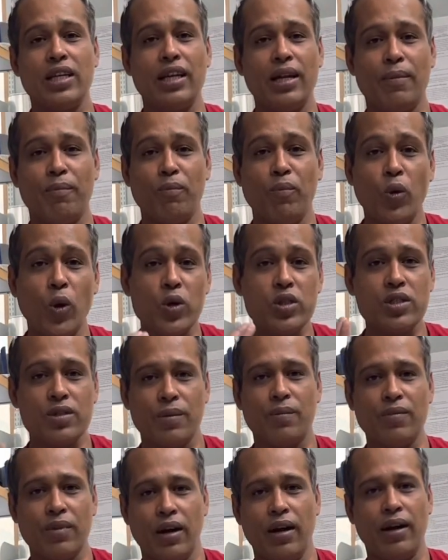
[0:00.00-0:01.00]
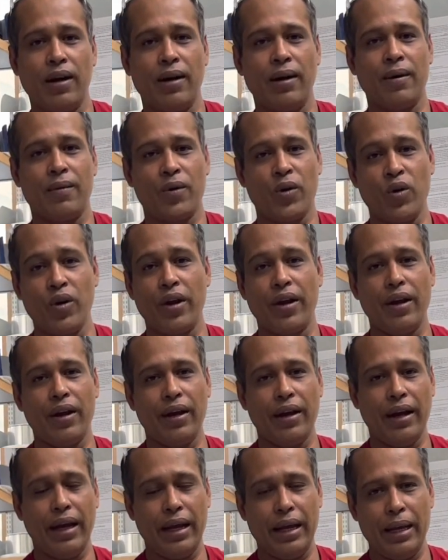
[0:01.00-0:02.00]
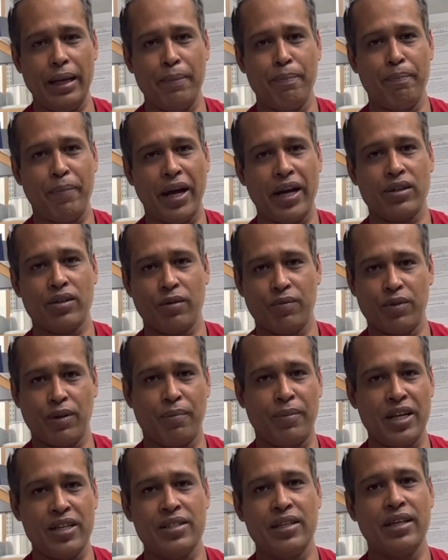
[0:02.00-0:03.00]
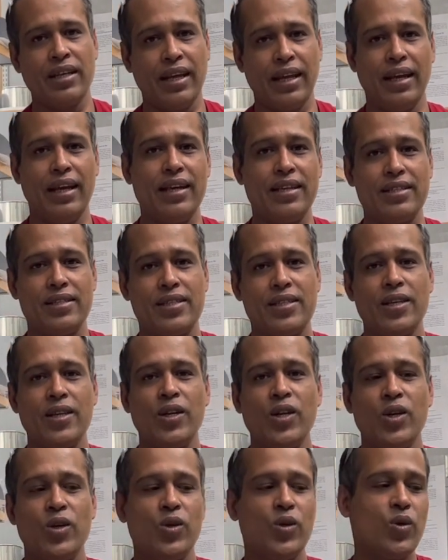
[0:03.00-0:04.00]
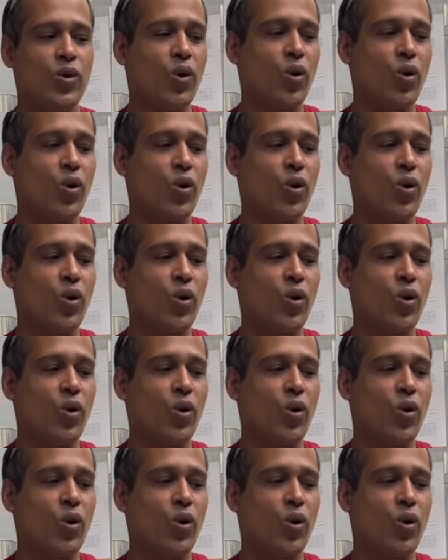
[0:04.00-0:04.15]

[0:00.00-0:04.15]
most good impact of the benzene is to